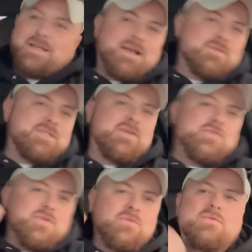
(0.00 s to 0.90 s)
I was
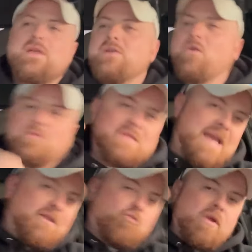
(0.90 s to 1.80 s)
telling you on
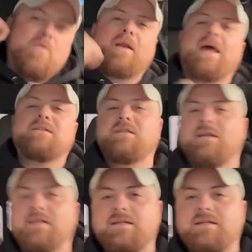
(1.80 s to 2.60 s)
day 3 when I accidentally